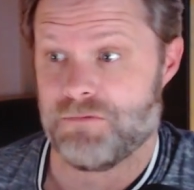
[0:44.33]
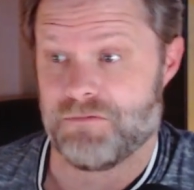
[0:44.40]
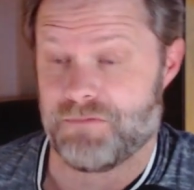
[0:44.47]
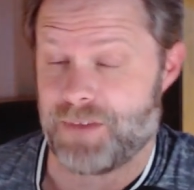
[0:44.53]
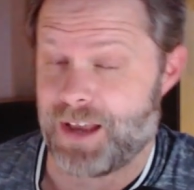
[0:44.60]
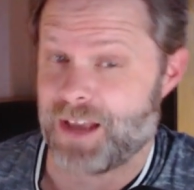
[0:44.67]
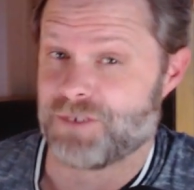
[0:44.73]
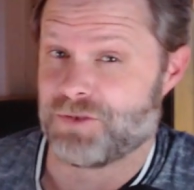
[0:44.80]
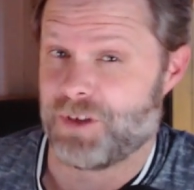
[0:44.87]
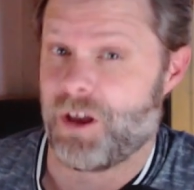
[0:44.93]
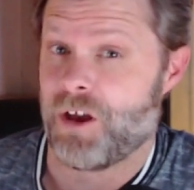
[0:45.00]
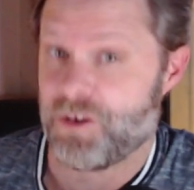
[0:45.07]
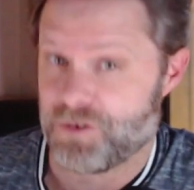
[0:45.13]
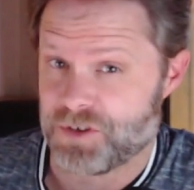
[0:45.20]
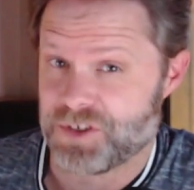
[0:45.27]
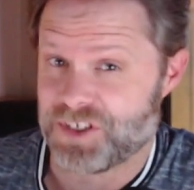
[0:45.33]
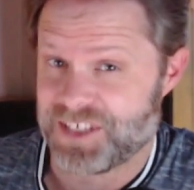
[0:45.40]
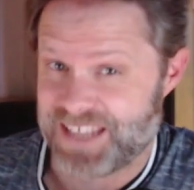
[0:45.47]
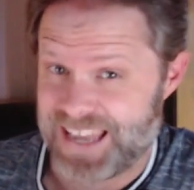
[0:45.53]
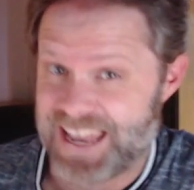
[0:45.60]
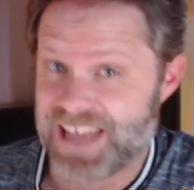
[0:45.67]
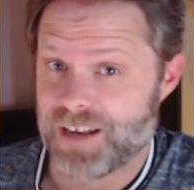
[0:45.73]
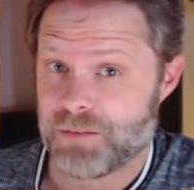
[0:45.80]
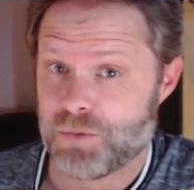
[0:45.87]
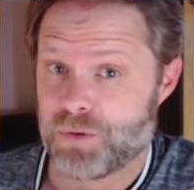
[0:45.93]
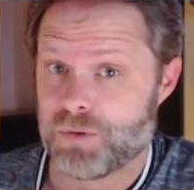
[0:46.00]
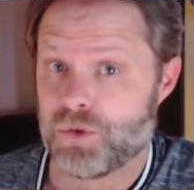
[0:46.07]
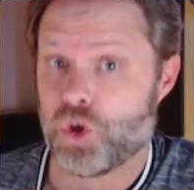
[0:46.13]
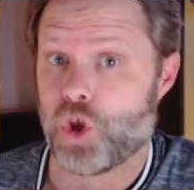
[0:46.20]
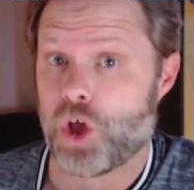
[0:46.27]
actually
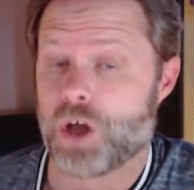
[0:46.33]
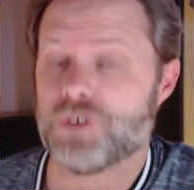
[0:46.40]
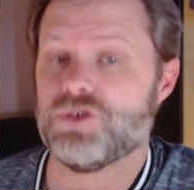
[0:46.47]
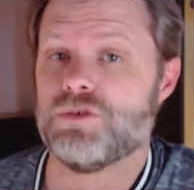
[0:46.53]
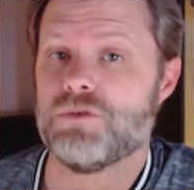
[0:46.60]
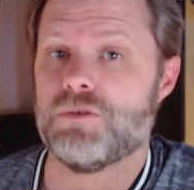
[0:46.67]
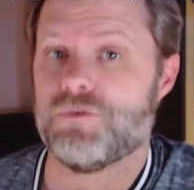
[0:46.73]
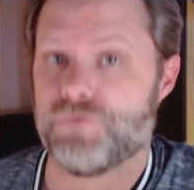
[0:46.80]
understandable, logical